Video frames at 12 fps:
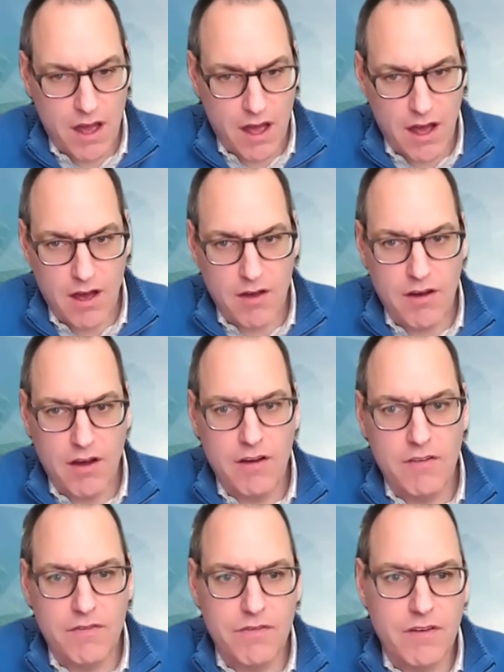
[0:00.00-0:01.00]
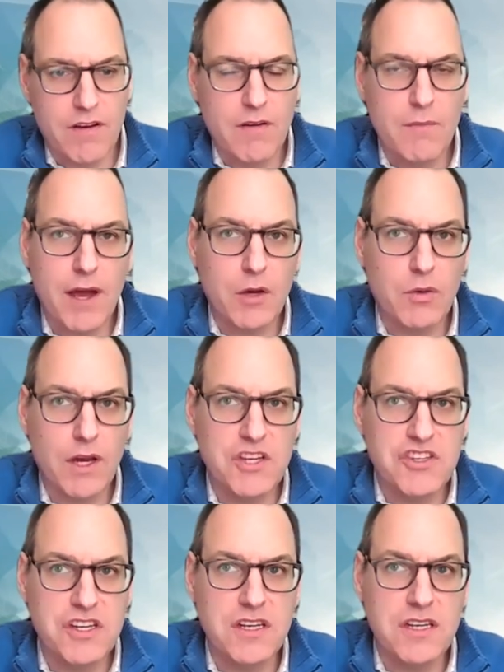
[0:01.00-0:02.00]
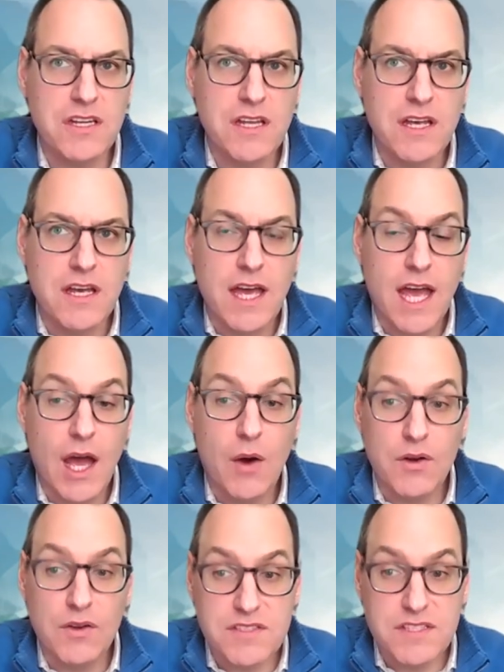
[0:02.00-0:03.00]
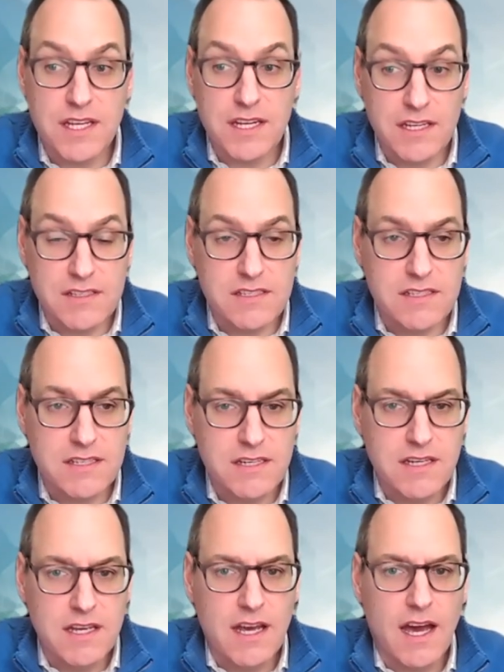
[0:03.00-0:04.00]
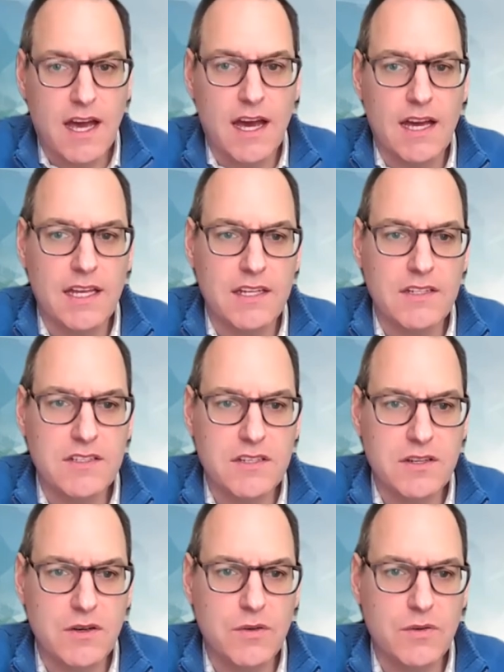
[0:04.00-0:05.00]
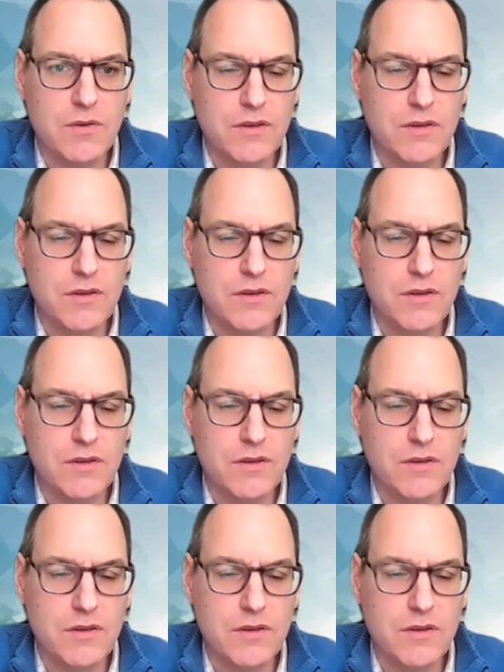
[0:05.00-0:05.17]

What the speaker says: of migration out of cities into